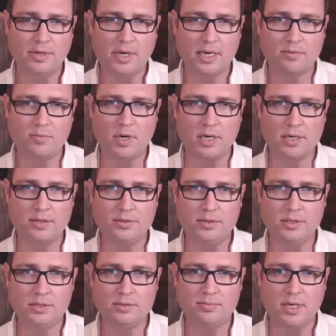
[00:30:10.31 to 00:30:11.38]
You got to
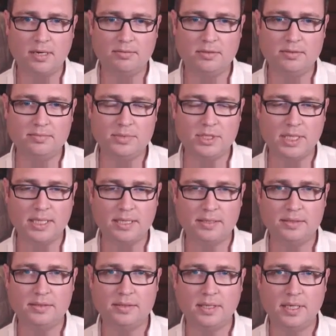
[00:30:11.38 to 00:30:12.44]
walk through those
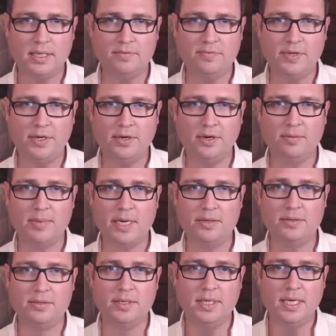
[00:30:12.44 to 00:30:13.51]
problems and
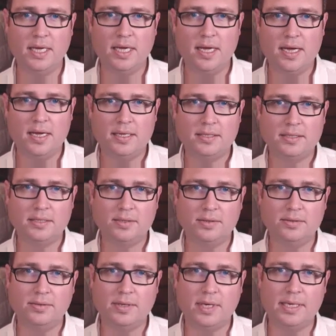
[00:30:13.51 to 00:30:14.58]
figure them out.
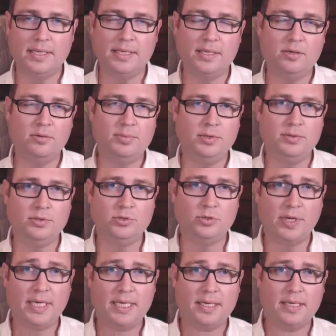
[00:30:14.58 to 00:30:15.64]
So I
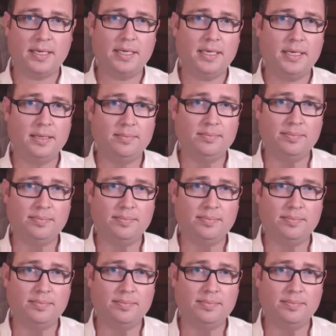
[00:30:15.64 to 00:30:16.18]
hope you enjoyed it.